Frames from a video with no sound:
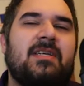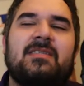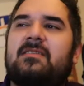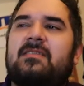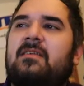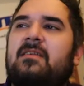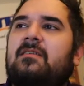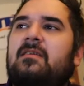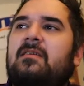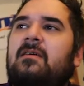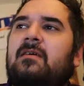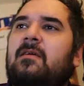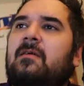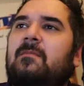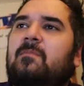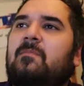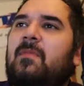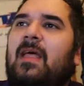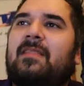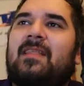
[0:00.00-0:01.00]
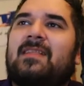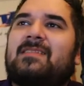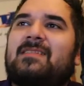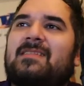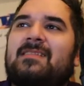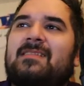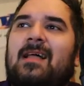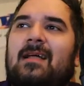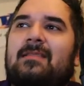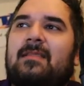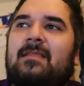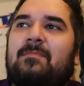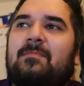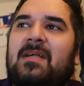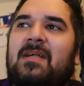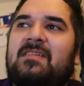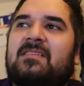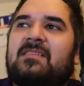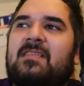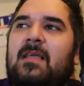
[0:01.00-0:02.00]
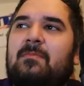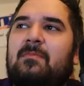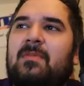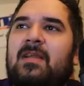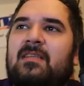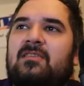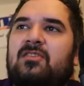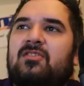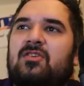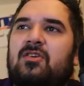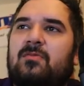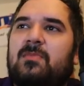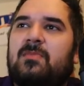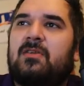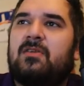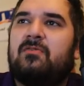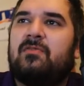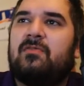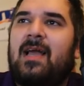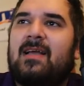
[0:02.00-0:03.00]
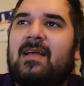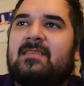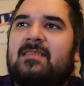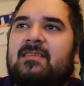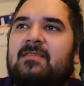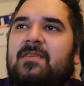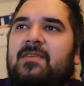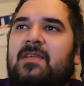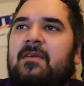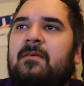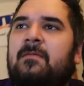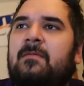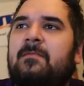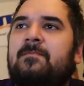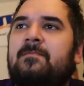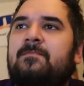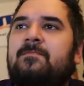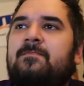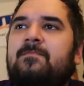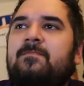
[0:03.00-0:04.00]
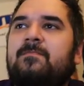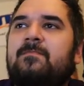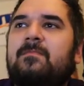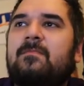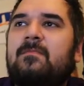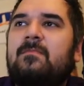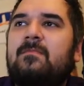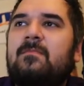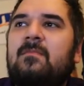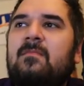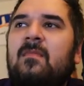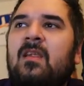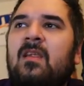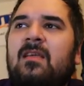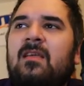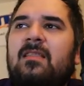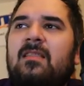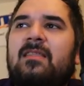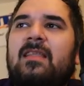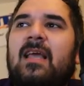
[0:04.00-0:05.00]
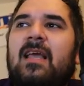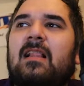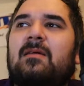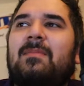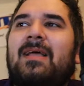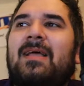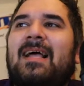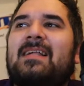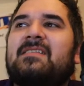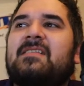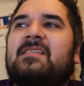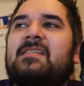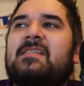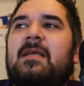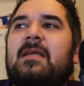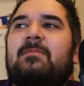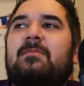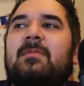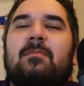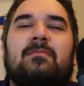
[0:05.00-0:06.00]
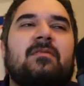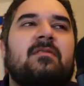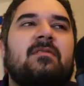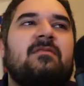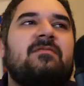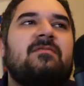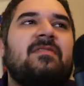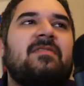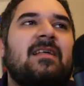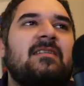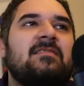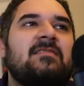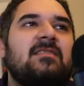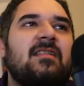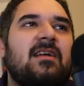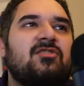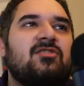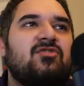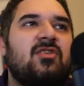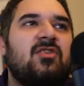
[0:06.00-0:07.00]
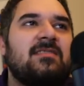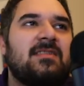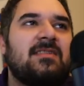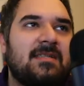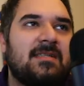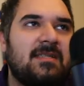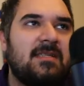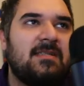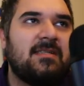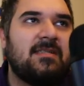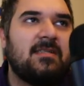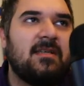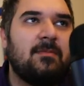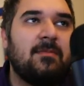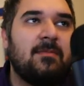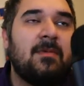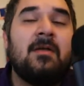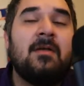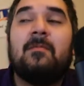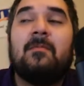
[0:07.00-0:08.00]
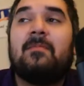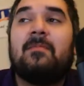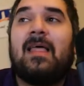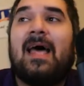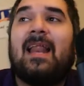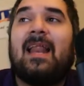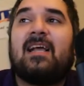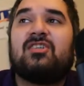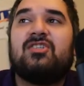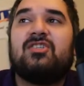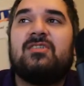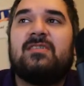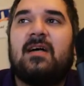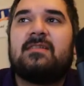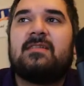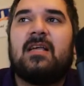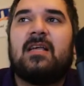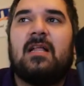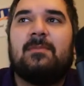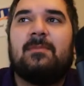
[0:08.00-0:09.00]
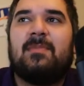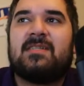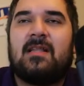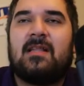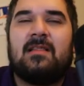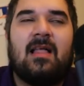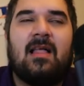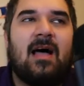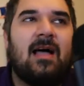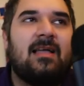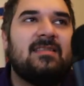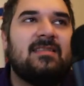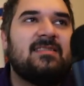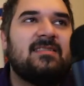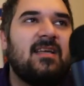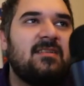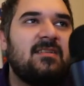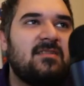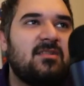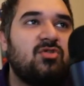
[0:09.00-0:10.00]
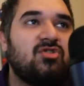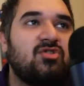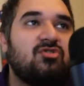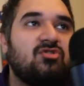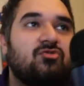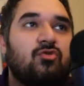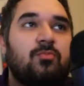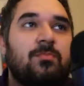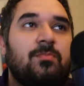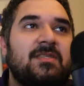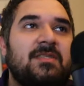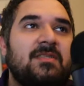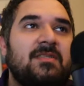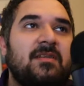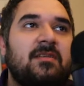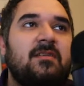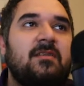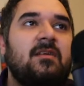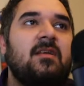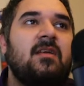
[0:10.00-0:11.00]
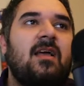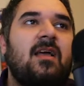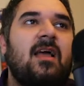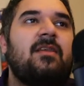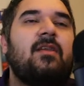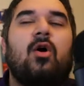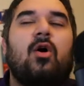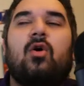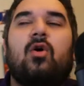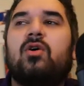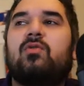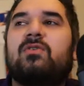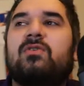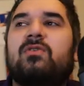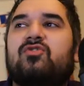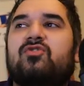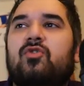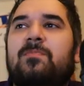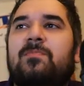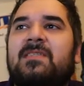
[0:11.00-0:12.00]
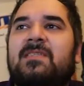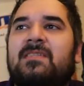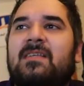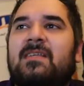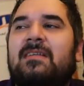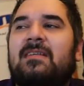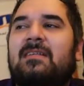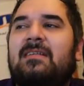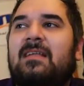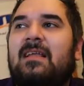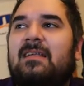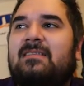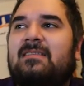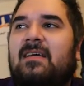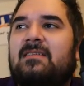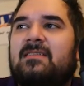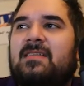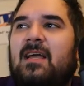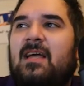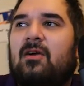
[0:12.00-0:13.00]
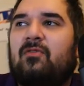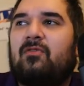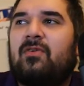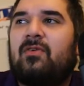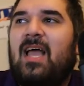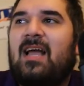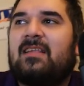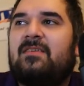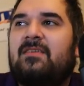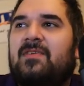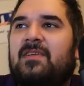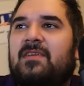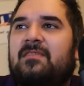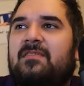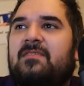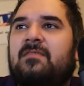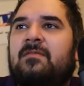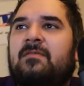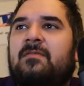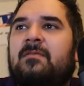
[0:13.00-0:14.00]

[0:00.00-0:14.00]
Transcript: it's in, and that's not the best statement at determining reactivity. The element has the same number of valence electrons as cesium. That actually does help us a lot. It tells us which group it's in, and knowing which group it's in tells us how reactive it is.